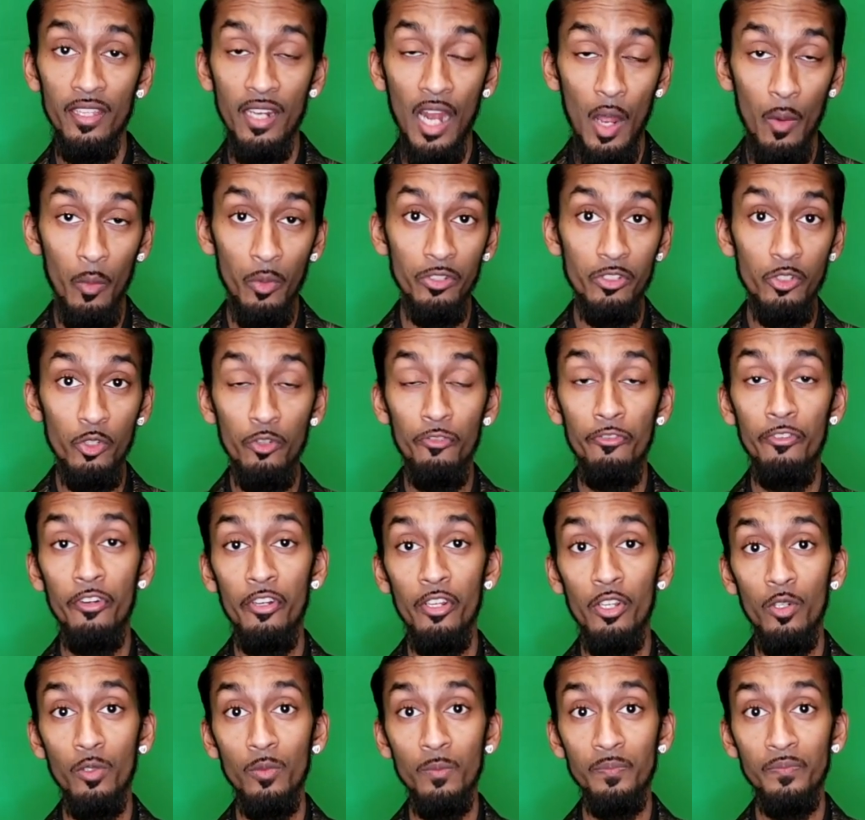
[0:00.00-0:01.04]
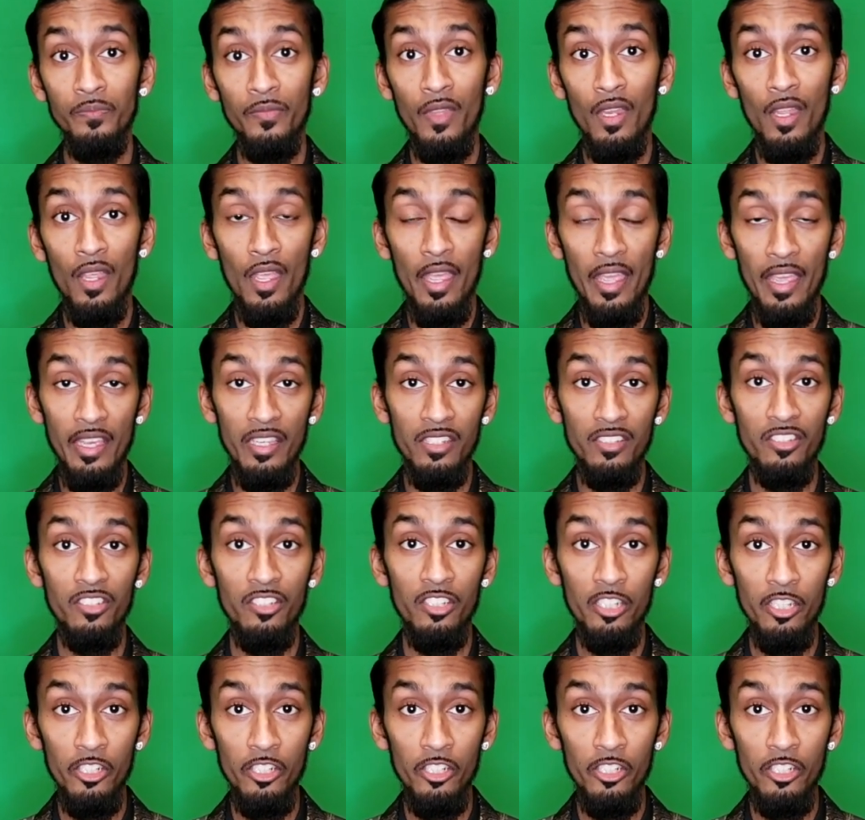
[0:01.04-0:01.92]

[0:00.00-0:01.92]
that I will do for you is